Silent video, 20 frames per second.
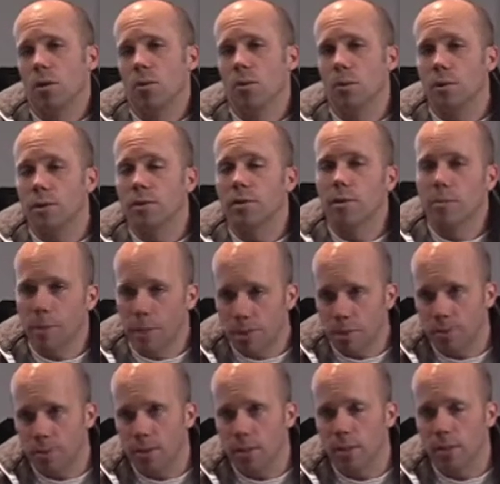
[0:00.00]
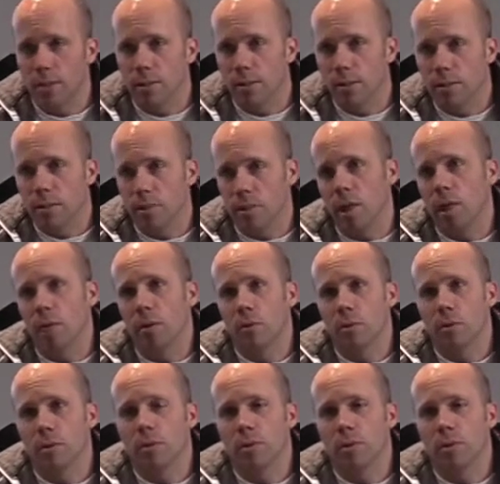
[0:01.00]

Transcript: with a specialty in sound.